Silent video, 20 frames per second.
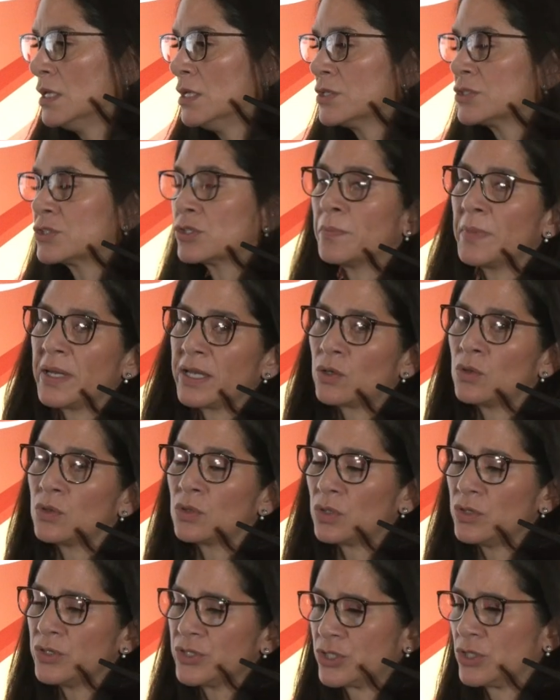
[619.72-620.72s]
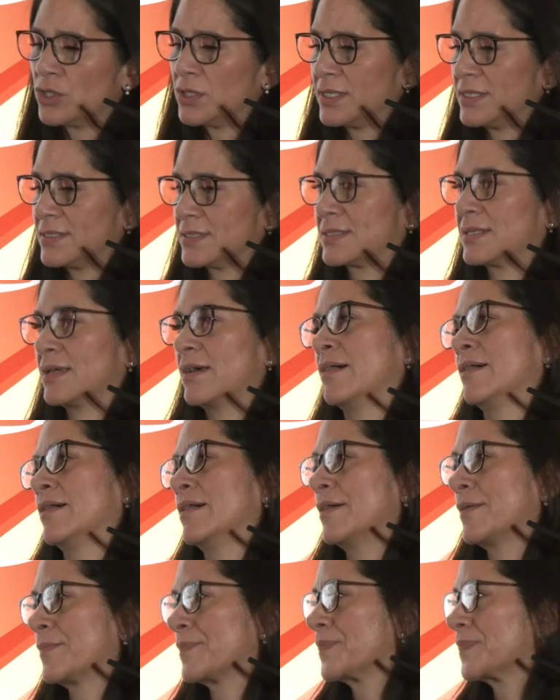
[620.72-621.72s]
So my conclusion is,
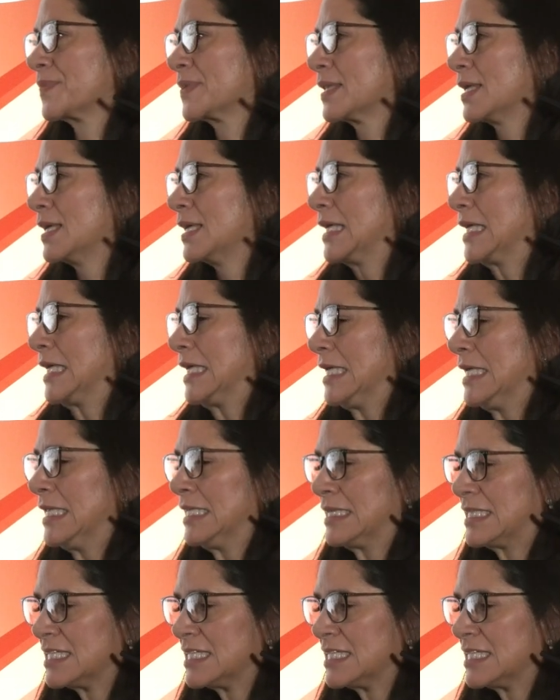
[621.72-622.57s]
in